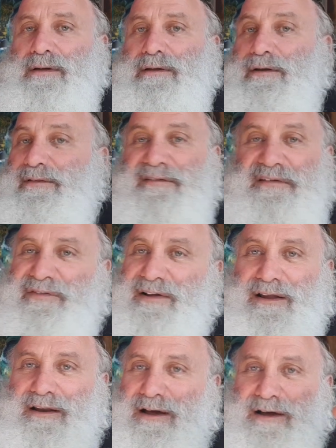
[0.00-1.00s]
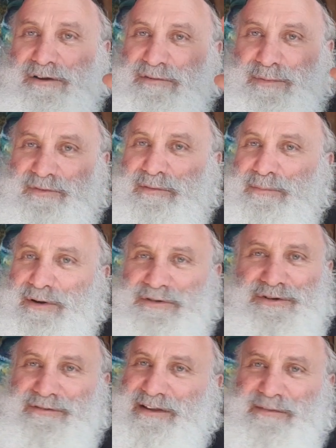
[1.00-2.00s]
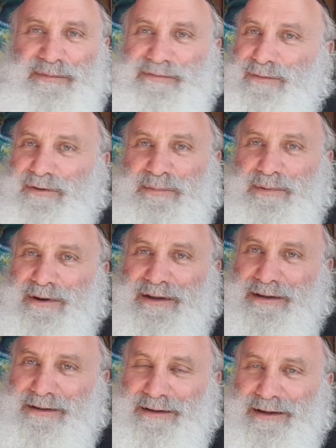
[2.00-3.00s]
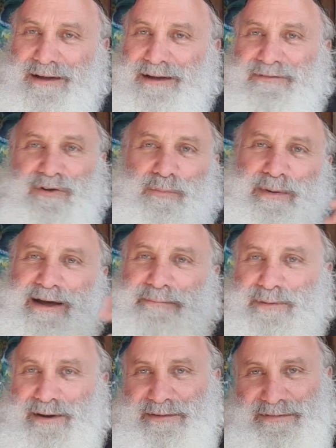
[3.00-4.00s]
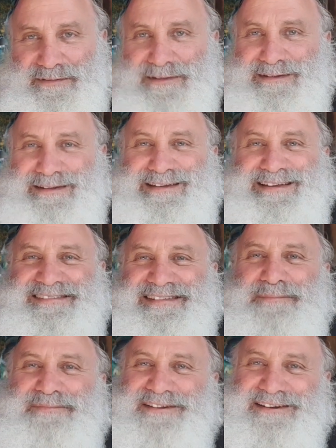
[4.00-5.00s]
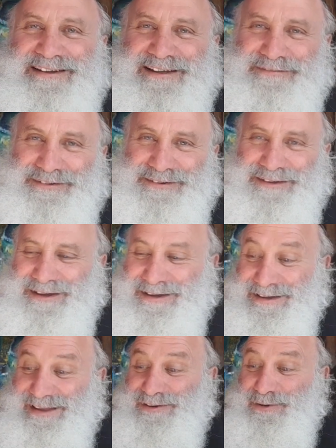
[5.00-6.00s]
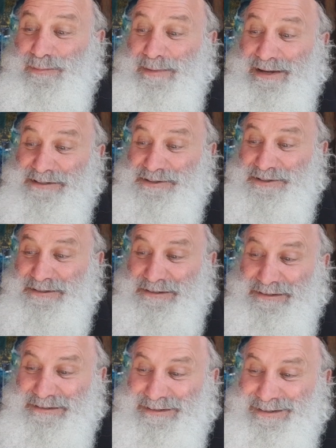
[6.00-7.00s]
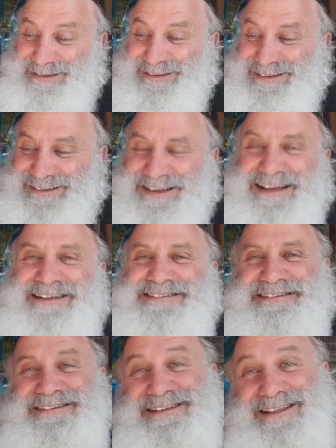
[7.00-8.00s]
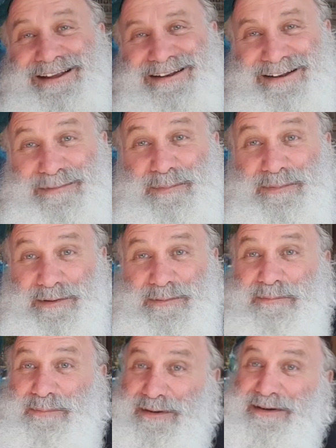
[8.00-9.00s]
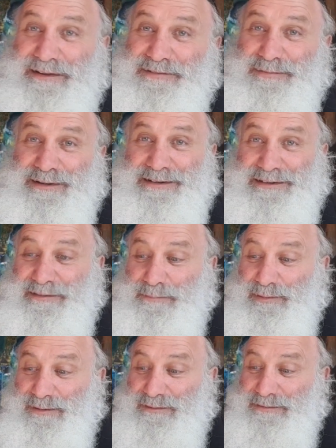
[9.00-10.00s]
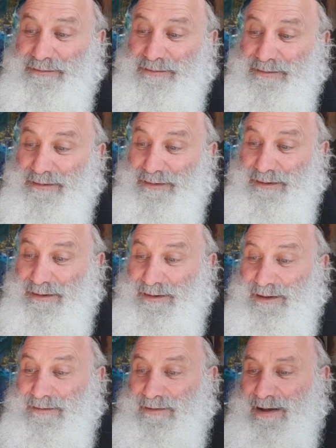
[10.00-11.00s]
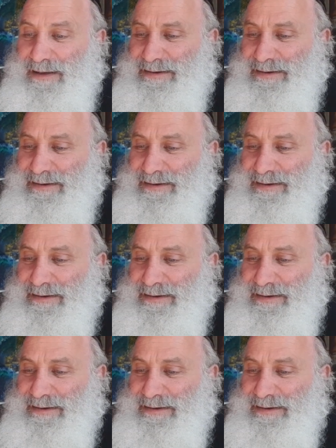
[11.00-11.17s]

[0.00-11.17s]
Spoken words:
There's even a halacha, you're supposed to brush your teeth before you pray. No bad breath accepted in heaven. Can you imagine? Just to lighten it up a little bit, but it is written in the books. And